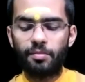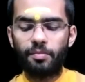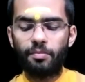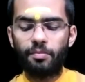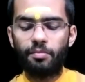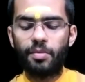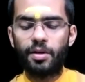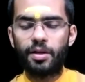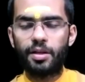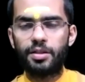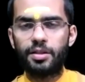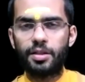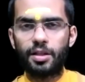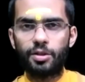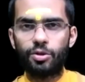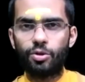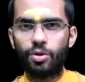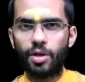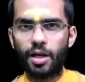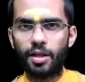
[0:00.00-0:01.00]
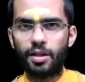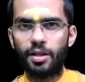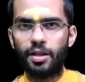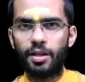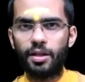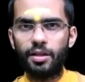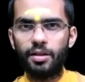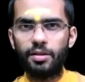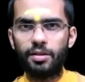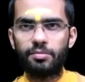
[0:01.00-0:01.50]

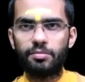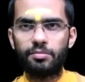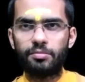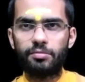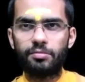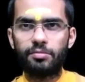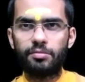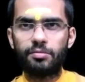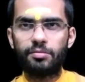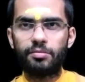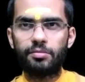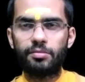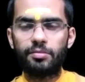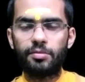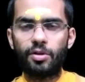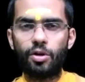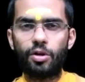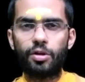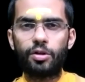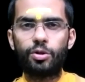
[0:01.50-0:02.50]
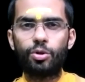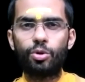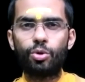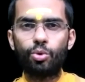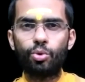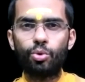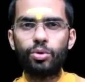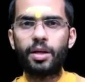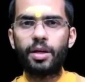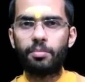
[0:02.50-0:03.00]
Manaschakshuradihi, or
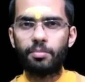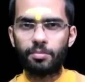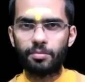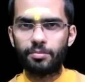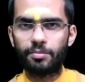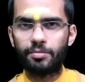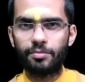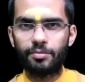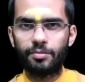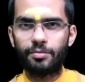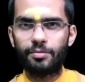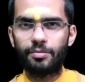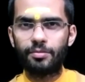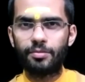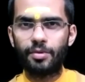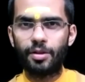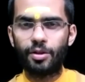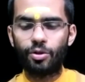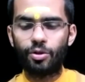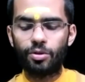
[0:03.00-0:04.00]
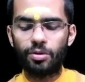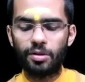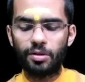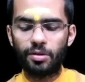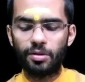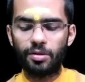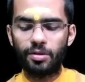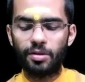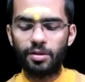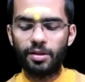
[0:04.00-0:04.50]
through them,
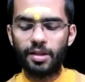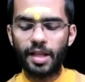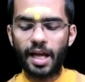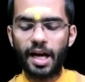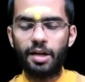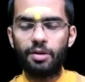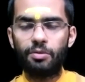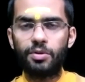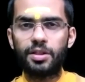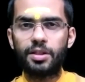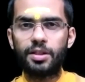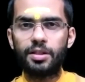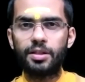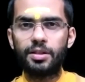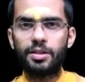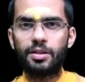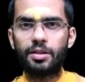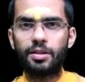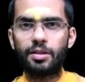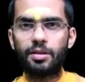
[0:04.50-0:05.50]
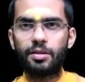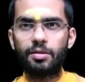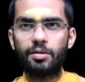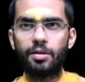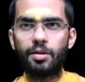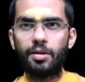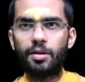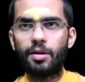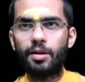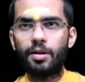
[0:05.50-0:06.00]
that which is
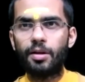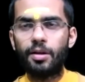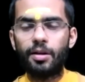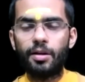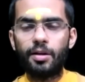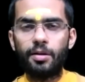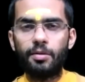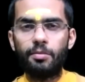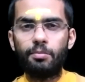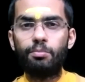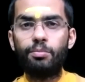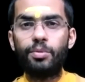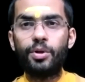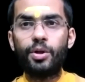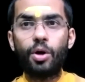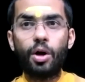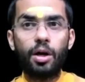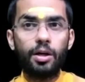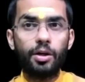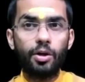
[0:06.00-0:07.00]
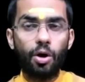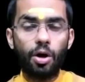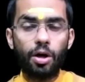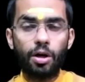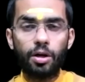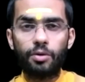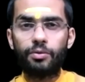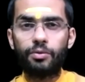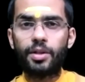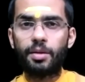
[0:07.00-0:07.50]
beyond
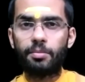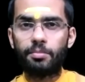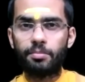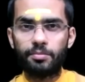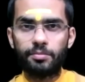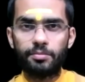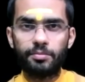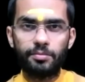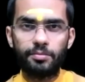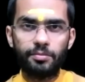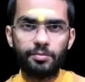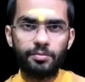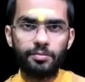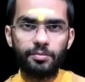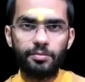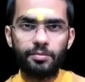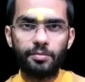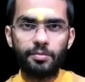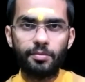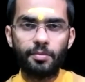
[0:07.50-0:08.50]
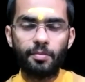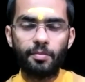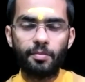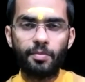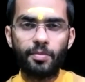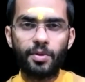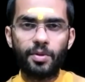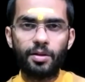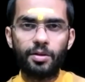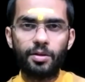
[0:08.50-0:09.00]
all of them.
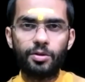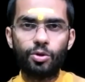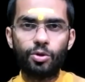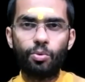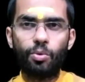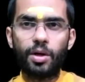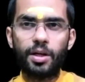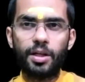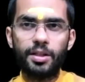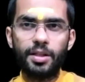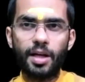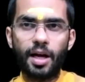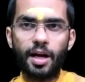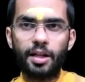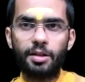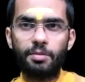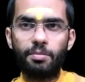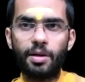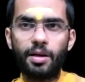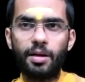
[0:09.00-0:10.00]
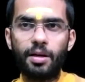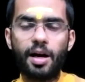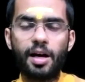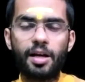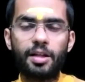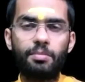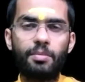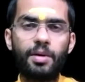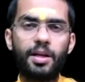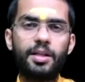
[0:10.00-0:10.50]
So what is Atma?
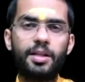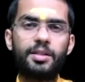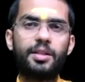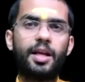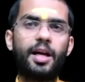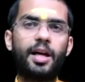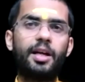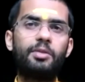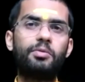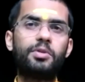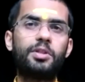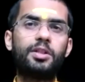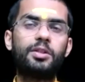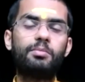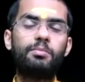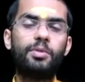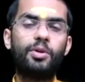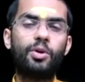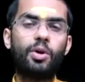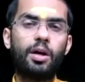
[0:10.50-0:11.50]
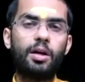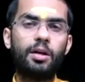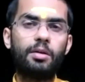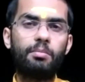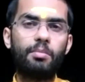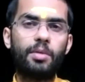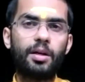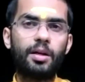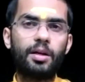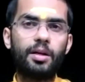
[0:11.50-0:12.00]
Atma is that which is beyond
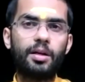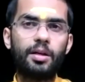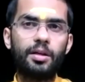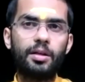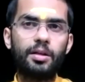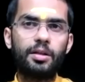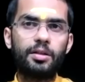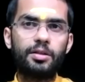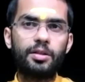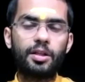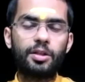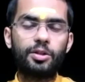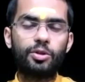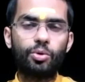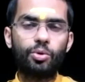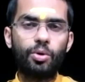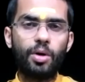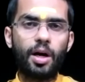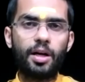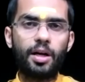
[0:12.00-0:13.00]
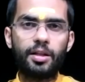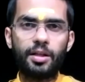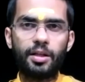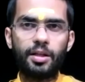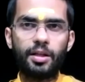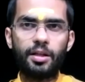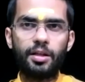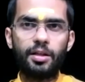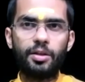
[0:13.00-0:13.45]
Manaha Chakshuh Adihi.